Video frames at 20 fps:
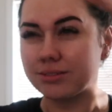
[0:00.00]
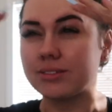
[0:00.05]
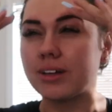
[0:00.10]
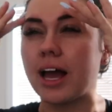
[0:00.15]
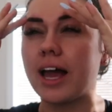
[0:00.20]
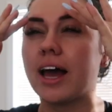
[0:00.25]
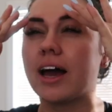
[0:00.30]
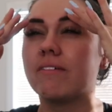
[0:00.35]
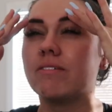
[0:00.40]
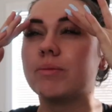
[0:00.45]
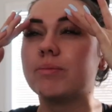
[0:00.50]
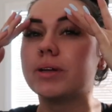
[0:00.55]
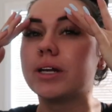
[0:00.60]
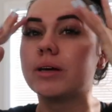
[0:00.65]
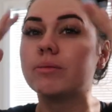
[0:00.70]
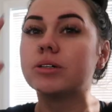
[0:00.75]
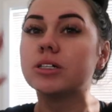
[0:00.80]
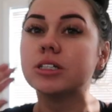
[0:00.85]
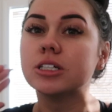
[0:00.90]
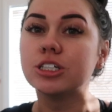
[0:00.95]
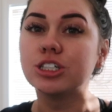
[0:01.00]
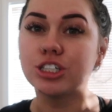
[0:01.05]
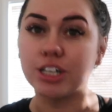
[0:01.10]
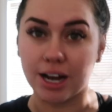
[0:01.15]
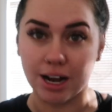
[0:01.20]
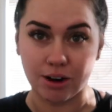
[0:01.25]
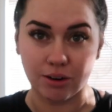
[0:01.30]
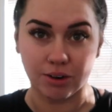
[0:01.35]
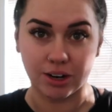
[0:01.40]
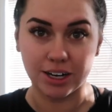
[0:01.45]
I haven't been able to
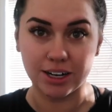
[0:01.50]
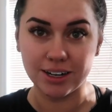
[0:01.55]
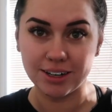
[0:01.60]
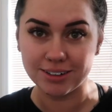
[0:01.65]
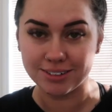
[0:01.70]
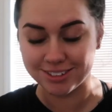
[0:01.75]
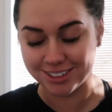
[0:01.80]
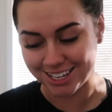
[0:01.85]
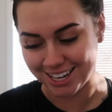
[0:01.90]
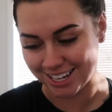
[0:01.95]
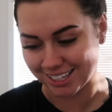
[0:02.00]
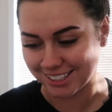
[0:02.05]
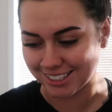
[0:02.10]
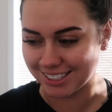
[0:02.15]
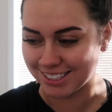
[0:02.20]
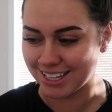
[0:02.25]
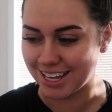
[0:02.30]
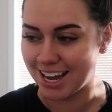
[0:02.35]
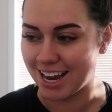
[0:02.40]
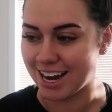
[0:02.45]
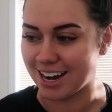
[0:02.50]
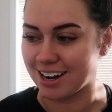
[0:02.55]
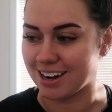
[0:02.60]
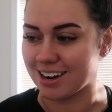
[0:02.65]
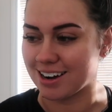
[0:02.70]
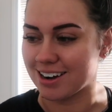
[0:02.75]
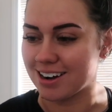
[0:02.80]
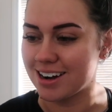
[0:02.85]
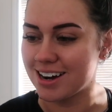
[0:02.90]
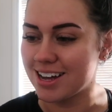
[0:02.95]
shower, hence the
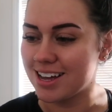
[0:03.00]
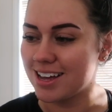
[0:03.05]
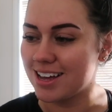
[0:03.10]
hair.